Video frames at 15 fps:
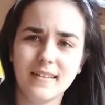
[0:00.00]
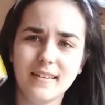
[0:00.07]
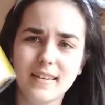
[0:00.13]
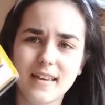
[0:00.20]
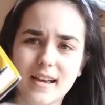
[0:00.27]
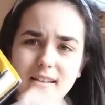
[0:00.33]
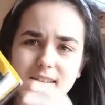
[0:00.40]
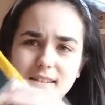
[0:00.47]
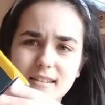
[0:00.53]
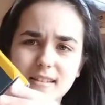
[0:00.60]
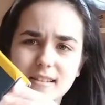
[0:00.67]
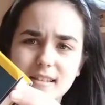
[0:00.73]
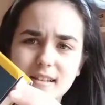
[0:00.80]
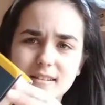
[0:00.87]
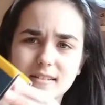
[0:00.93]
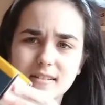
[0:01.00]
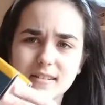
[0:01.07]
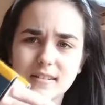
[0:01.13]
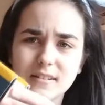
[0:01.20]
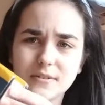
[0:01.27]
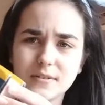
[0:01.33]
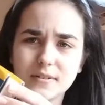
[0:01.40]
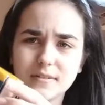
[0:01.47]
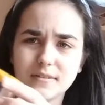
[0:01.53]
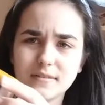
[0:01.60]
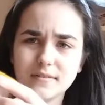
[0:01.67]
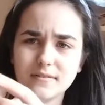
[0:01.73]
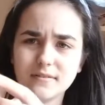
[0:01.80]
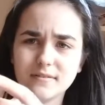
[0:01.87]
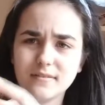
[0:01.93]
yeah, it doesn't look
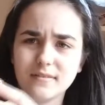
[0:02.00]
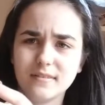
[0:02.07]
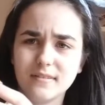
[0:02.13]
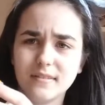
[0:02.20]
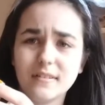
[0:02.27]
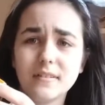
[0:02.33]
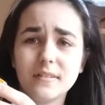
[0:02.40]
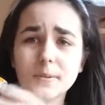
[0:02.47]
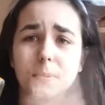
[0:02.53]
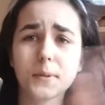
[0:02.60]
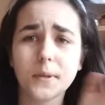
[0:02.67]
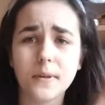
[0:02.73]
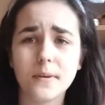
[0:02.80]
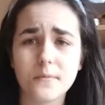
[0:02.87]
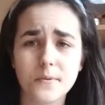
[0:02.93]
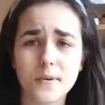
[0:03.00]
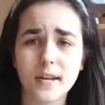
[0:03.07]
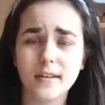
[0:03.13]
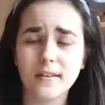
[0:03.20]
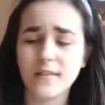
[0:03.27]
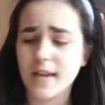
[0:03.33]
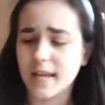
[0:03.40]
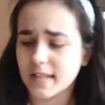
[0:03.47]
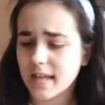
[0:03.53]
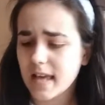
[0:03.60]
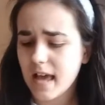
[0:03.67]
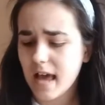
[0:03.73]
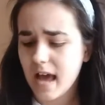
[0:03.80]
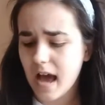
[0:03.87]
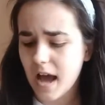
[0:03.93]
really great.
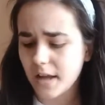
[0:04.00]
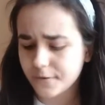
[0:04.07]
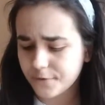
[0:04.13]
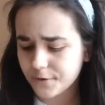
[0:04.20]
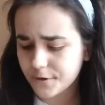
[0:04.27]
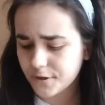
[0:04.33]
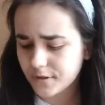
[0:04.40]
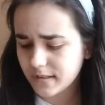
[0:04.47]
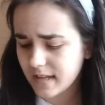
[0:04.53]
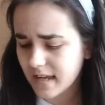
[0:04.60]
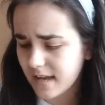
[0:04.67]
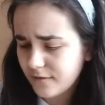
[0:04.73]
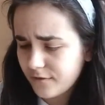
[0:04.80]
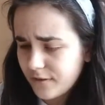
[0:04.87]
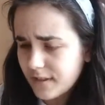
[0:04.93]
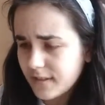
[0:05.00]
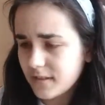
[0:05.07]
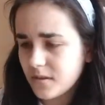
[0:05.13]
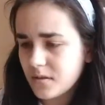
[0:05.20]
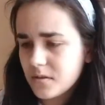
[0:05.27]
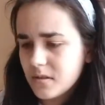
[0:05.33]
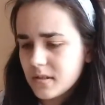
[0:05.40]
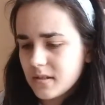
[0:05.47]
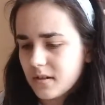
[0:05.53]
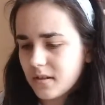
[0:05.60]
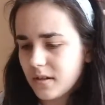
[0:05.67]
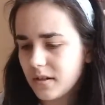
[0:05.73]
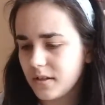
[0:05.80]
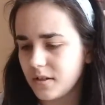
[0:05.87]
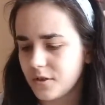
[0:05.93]
Unfortunately, I think it's
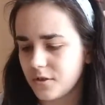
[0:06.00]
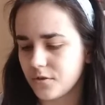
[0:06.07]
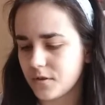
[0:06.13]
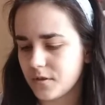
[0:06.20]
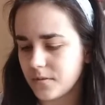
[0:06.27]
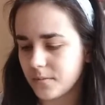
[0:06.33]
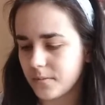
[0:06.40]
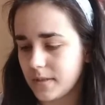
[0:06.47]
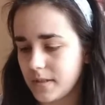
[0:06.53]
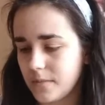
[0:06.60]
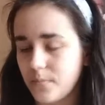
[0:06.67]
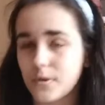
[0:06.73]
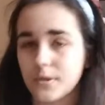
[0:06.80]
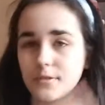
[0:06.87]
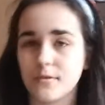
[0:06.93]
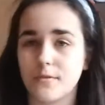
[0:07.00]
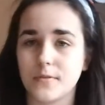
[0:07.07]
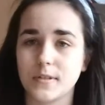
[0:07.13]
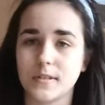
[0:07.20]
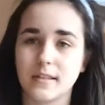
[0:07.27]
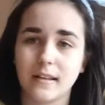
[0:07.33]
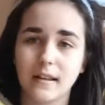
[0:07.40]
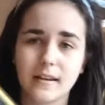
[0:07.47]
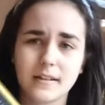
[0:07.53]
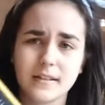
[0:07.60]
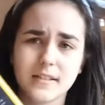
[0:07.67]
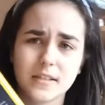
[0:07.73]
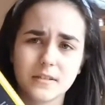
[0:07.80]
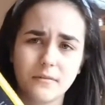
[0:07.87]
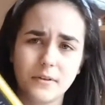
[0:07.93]
issues with the post office. I can
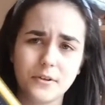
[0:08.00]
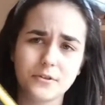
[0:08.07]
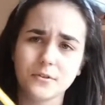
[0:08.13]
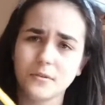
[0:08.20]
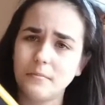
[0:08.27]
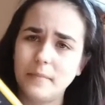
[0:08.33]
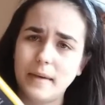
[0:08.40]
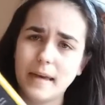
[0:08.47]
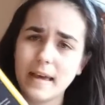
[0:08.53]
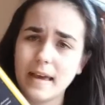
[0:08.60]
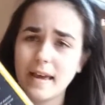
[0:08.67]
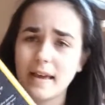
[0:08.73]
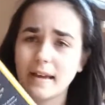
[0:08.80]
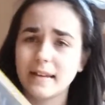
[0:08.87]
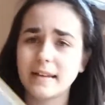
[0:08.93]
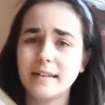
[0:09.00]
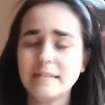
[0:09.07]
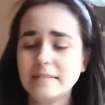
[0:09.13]
scratch on the back